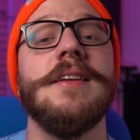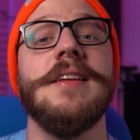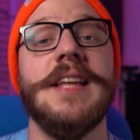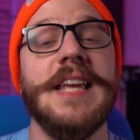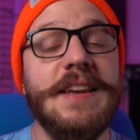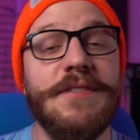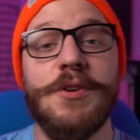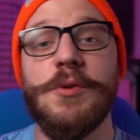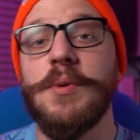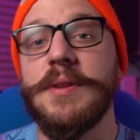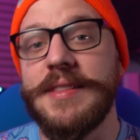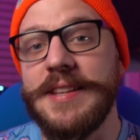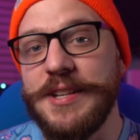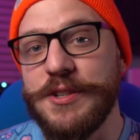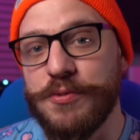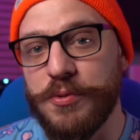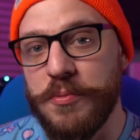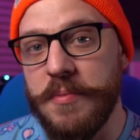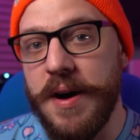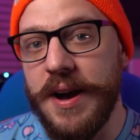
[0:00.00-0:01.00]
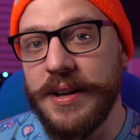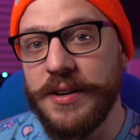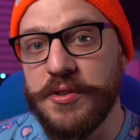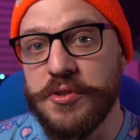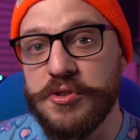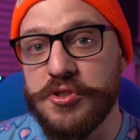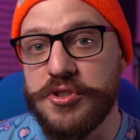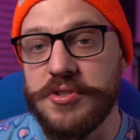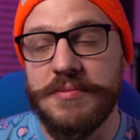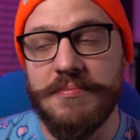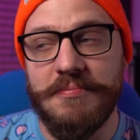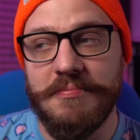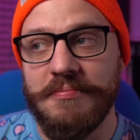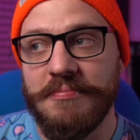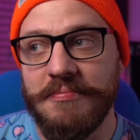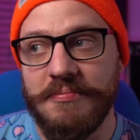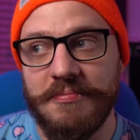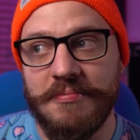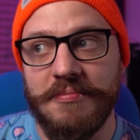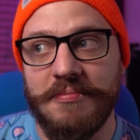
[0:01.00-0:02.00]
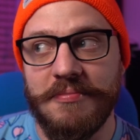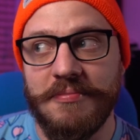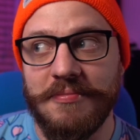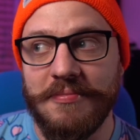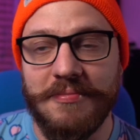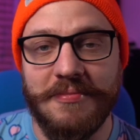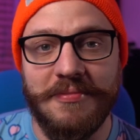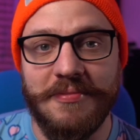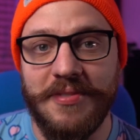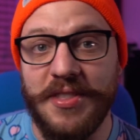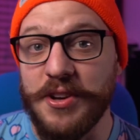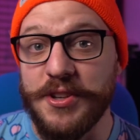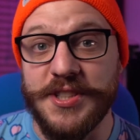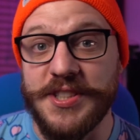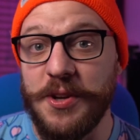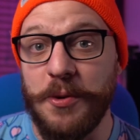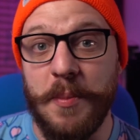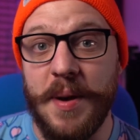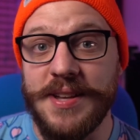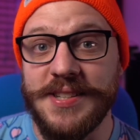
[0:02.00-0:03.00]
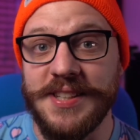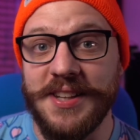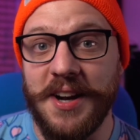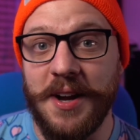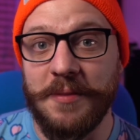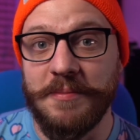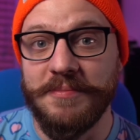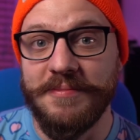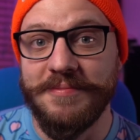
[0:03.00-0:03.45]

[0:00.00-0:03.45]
Even with these reminders, they'll still mess it up.